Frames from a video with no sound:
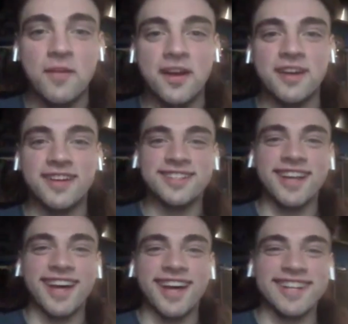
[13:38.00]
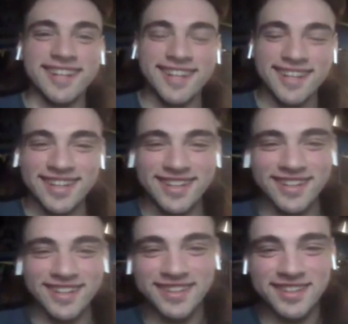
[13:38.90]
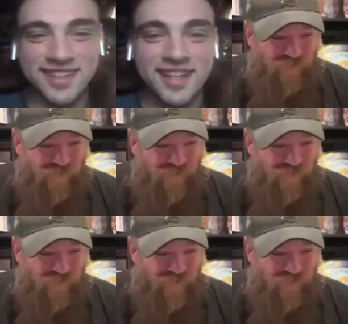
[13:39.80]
very excited. Well, I